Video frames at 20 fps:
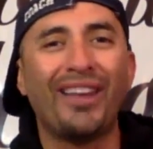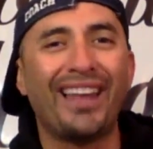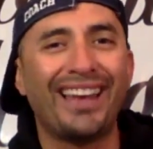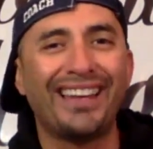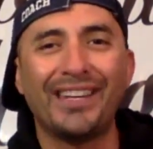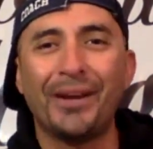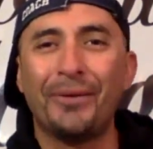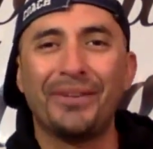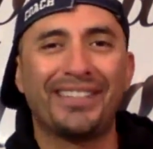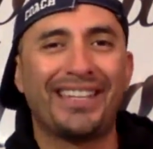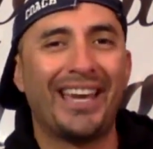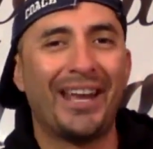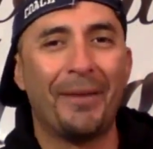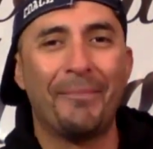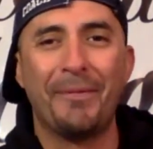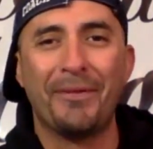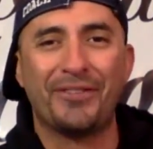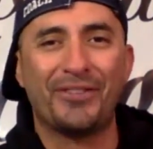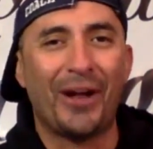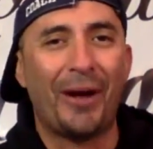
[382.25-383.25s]
All I did was
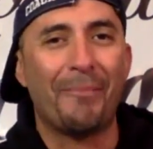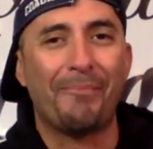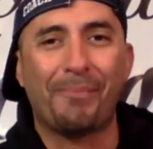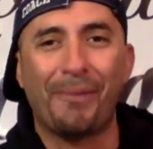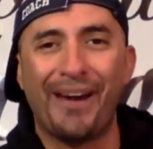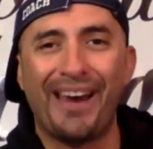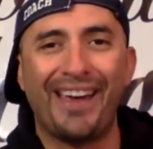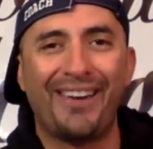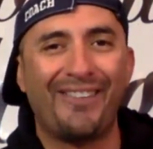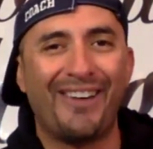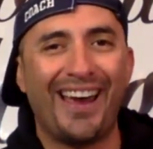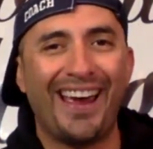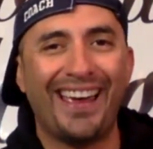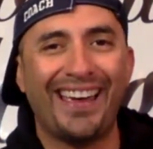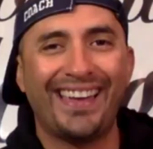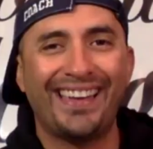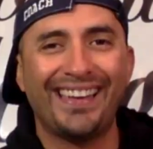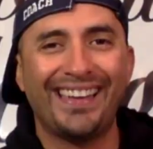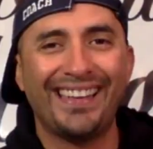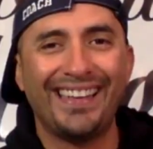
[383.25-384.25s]
get up and start praying,
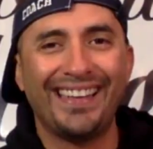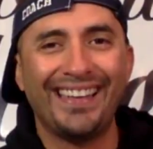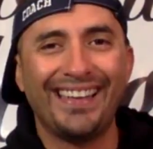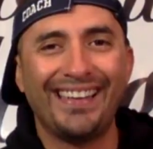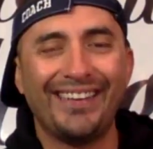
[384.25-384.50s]
right?